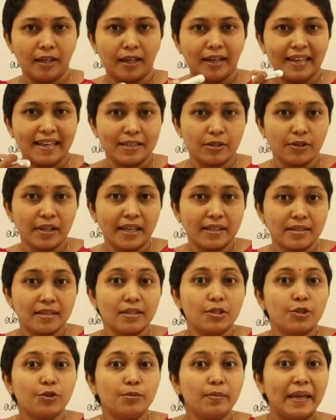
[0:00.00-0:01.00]
Nasogastric
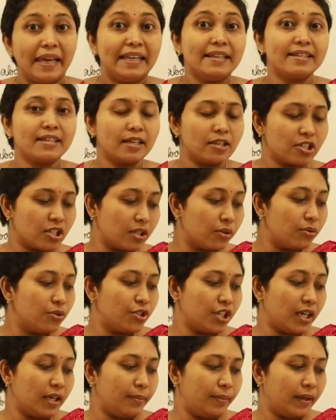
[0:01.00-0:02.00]
tube insertion
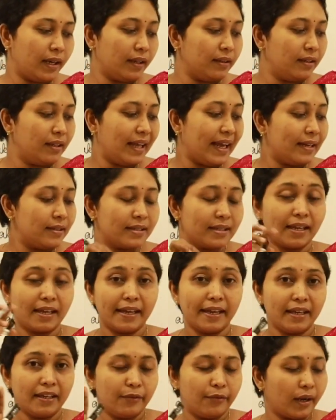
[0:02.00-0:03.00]
kurichana parayunnathu, and
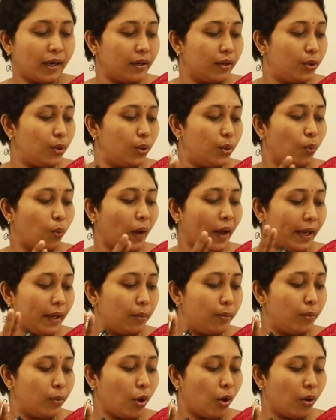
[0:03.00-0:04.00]
second divided into wide
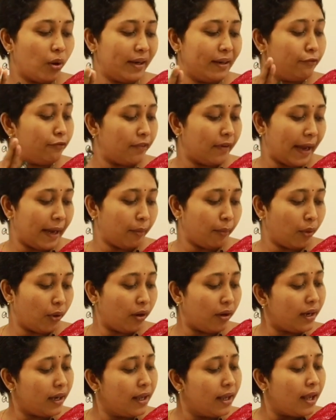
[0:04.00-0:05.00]
bore and fine
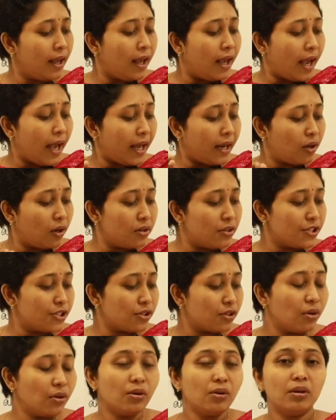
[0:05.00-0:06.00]
bore, and
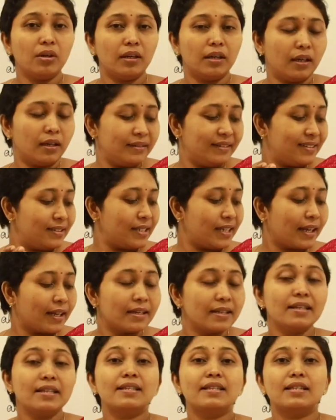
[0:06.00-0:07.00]
also the
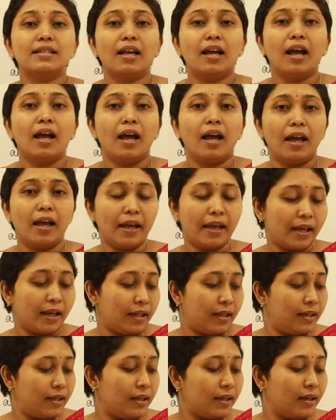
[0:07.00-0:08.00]
techniques
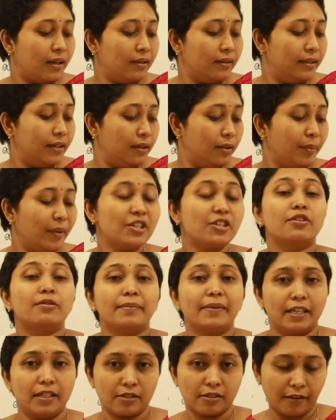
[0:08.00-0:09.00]
and the
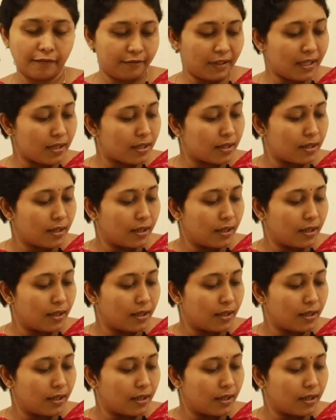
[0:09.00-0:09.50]
measurements of this